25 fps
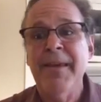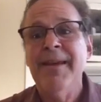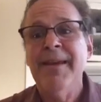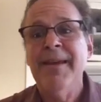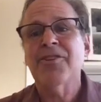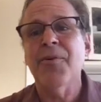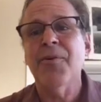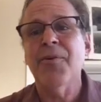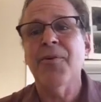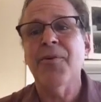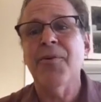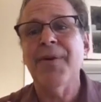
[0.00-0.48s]

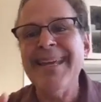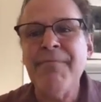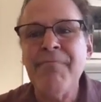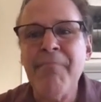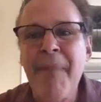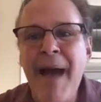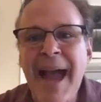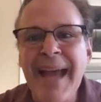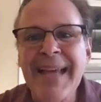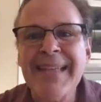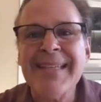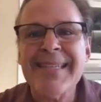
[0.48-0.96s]
So
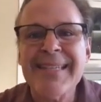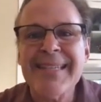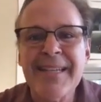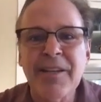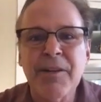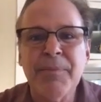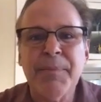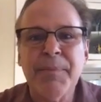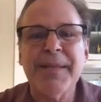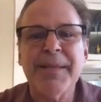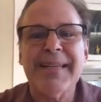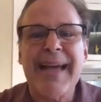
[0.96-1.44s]
in my
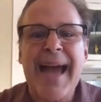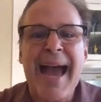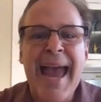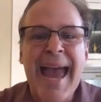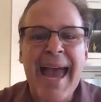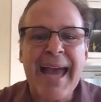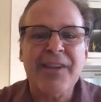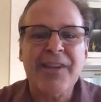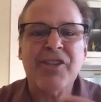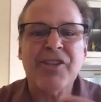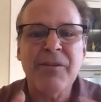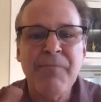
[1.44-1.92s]
syllabus, I
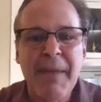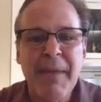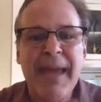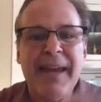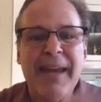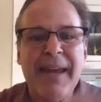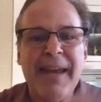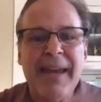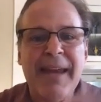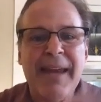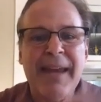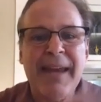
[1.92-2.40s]
actually
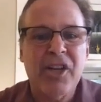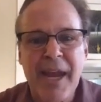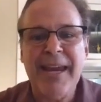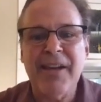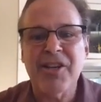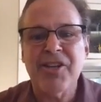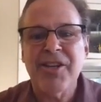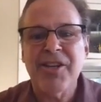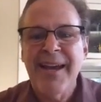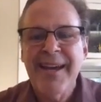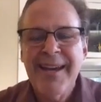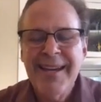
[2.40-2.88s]
made a
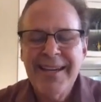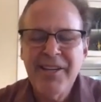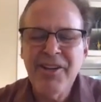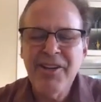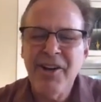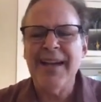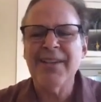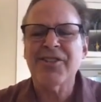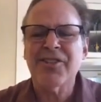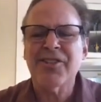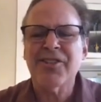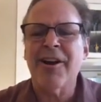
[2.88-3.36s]
change.
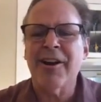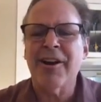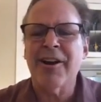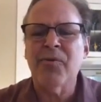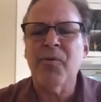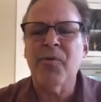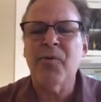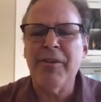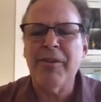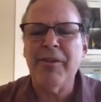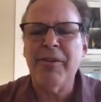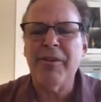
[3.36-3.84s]
I
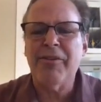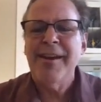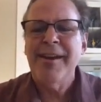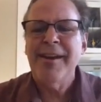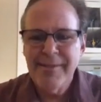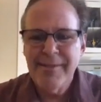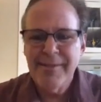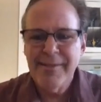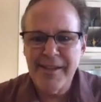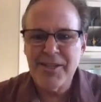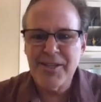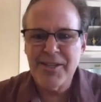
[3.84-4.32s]
started with
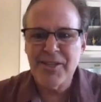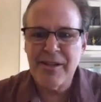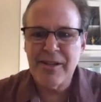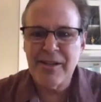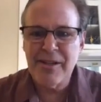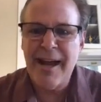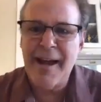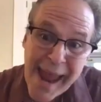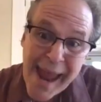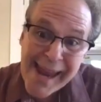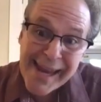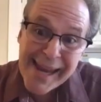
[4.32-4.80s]

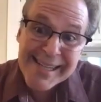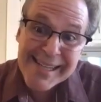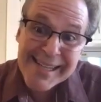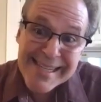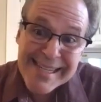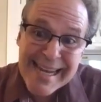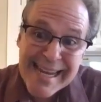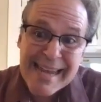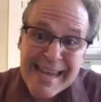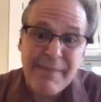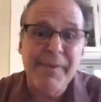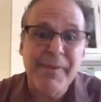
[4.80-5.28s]
this
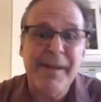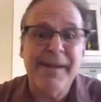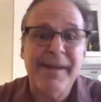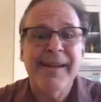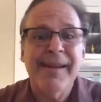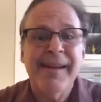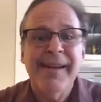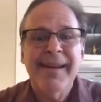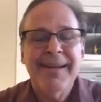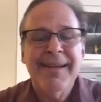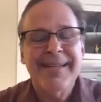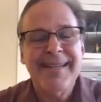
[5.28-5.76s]
Huang
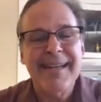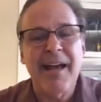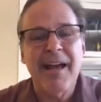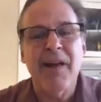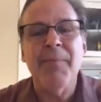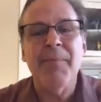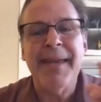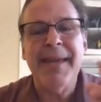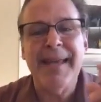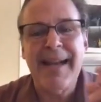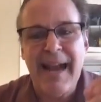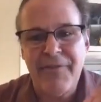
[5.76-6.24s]
statement,
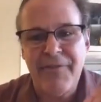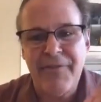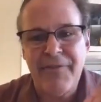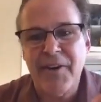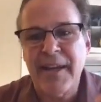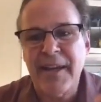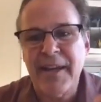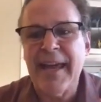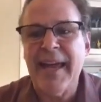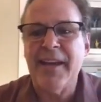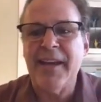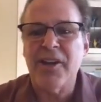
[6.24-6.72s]
tell me and I
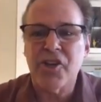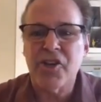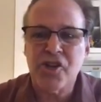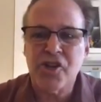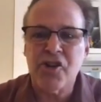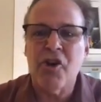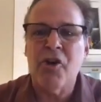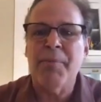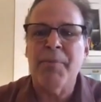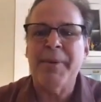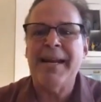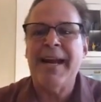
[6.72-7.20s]
forget,
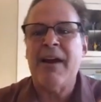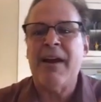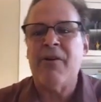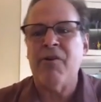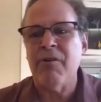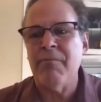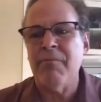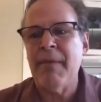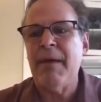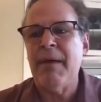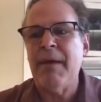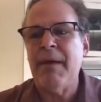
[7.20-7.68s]
show me and I
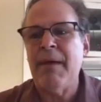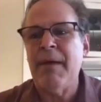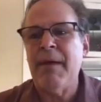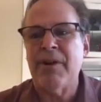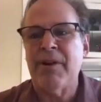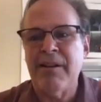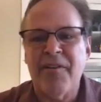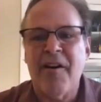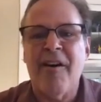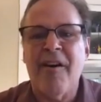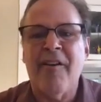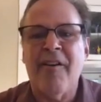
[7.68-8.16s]

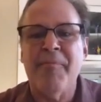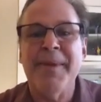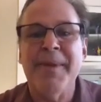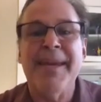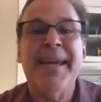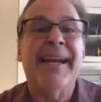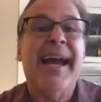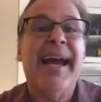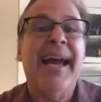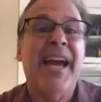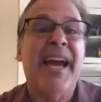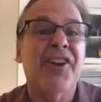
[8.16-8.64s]
remember,
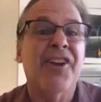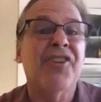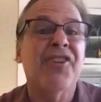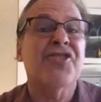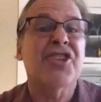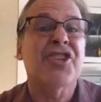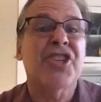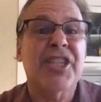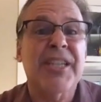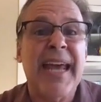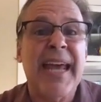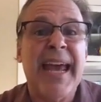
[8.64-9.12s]
involve me and I
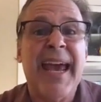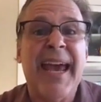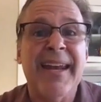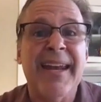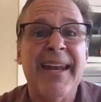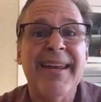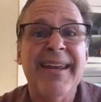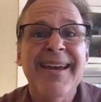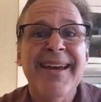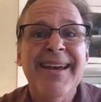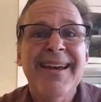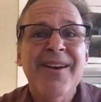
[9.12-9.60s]

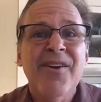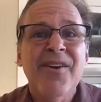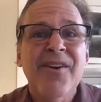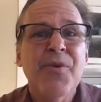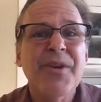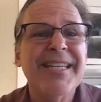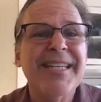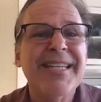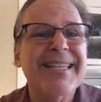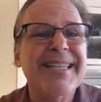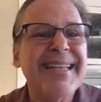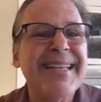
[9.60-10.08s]
understand,
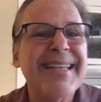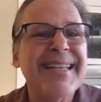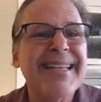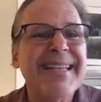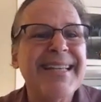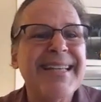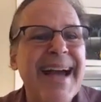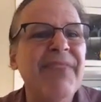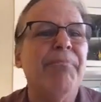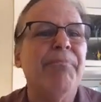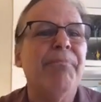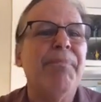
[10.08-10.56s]
which is
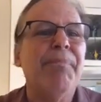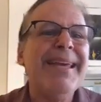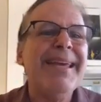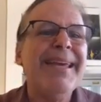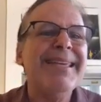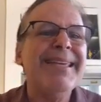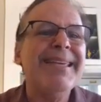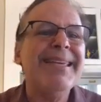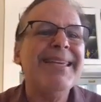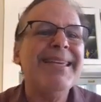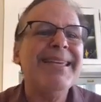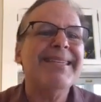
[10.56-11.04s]
kind of a
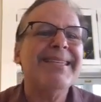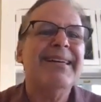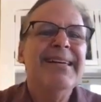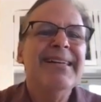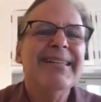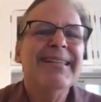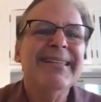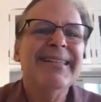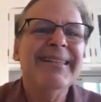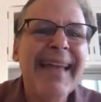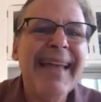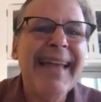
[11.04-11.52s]
basic
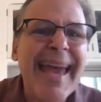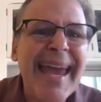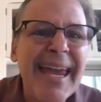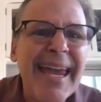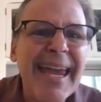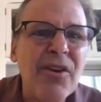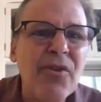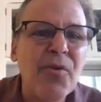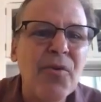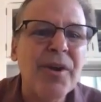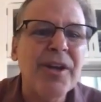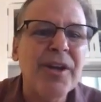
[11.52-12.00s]

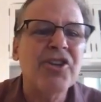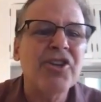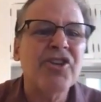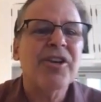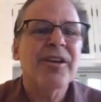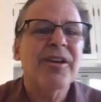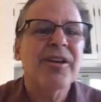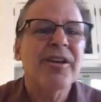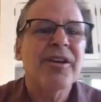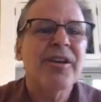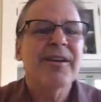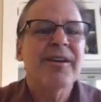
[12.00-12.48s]

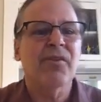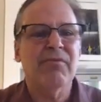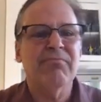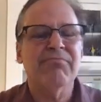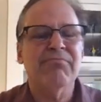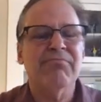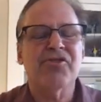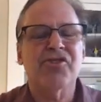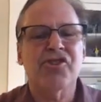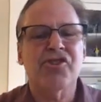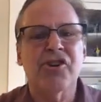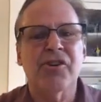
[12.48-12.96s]
language that
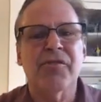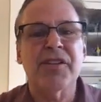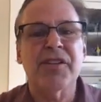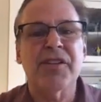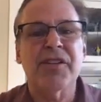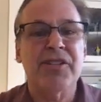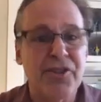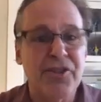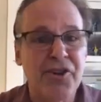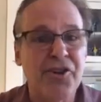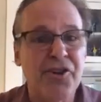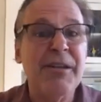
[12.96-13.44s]

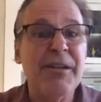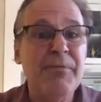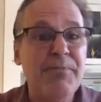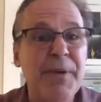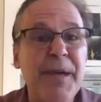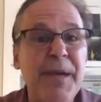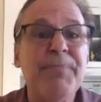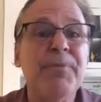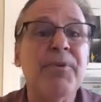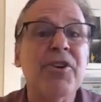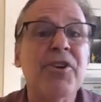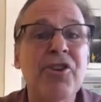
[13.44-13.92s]
service
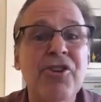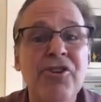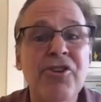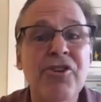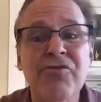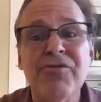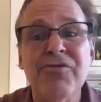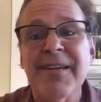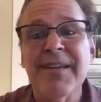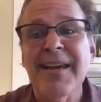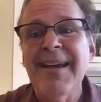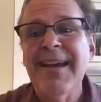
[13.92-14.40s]
learning people
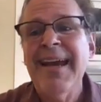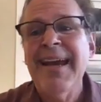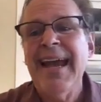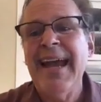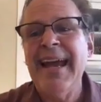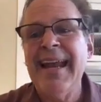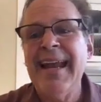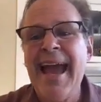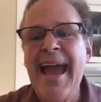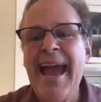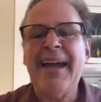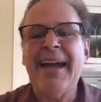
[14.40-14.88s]
use.
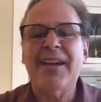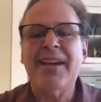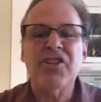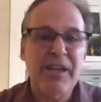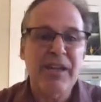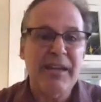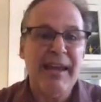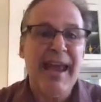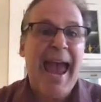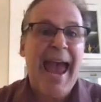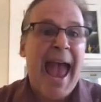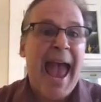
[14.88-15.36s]
And I
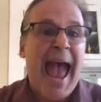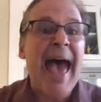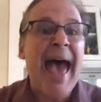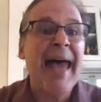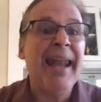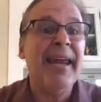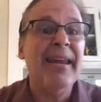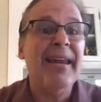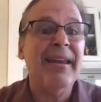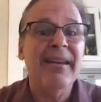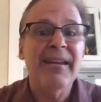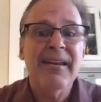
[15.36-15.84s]
actually
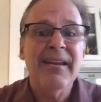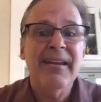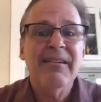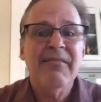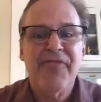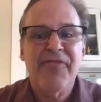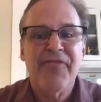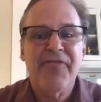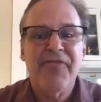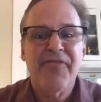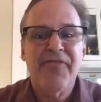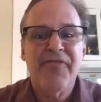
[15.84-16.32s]
added
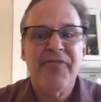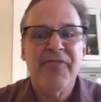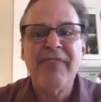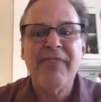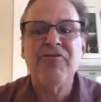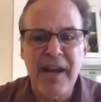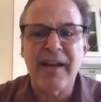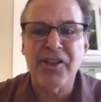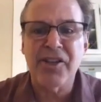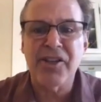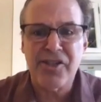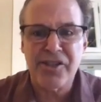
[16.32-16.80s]

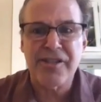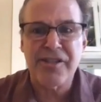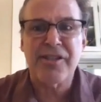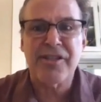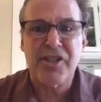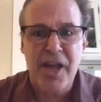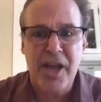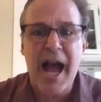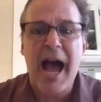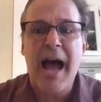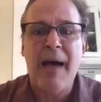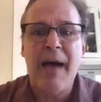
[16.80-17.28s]
Frederick
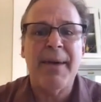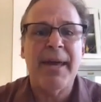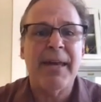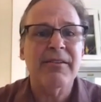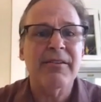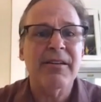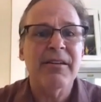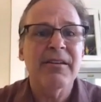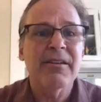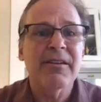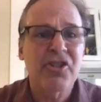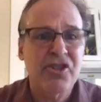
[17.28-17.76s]
Douglass's
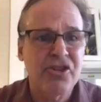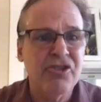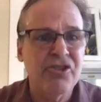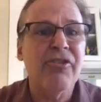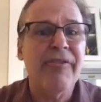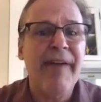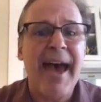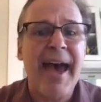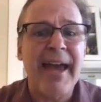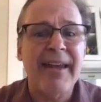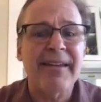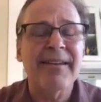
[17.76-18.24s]
comment
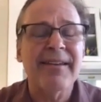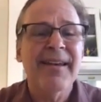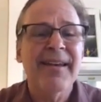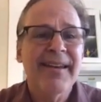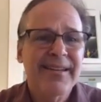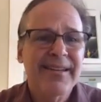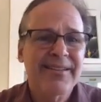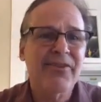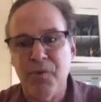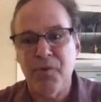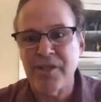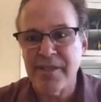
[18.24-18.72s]
to that,
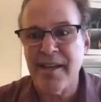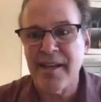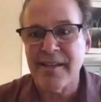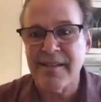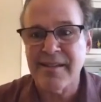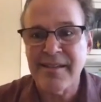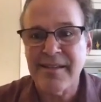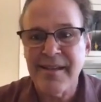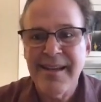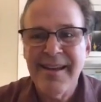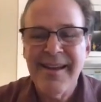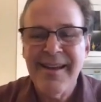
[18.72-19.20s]
which is
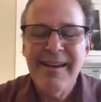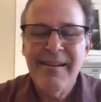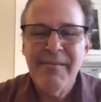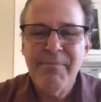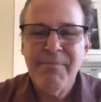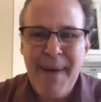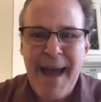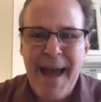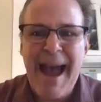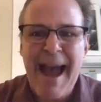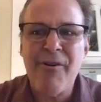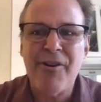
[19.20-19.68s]
this:
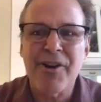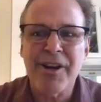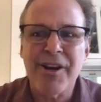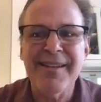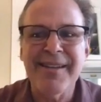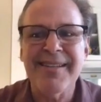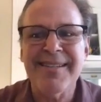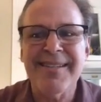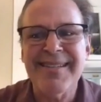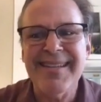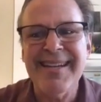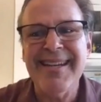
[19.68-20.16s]

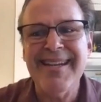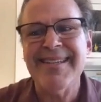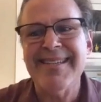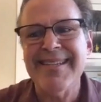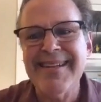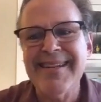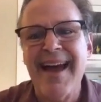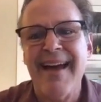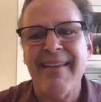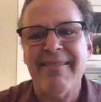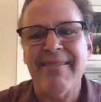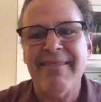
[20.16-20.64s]
power
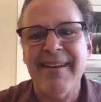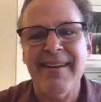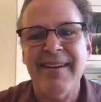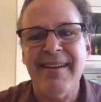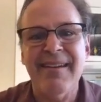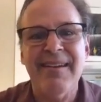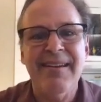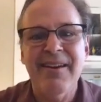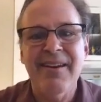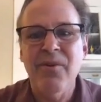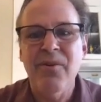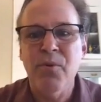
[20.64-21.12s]
concedes
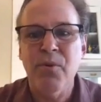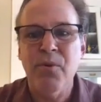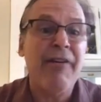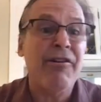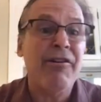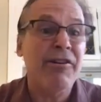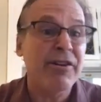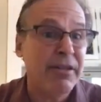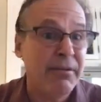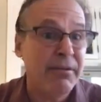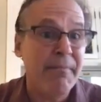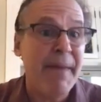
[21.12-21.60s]
nothing
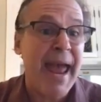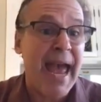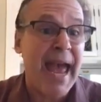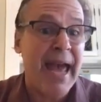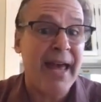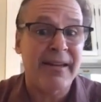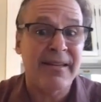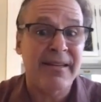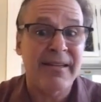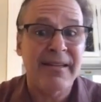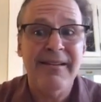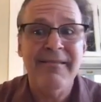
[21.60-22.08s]
without a
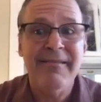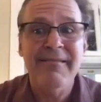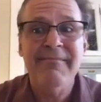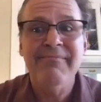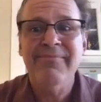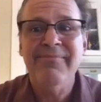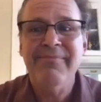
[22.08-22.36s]
demand.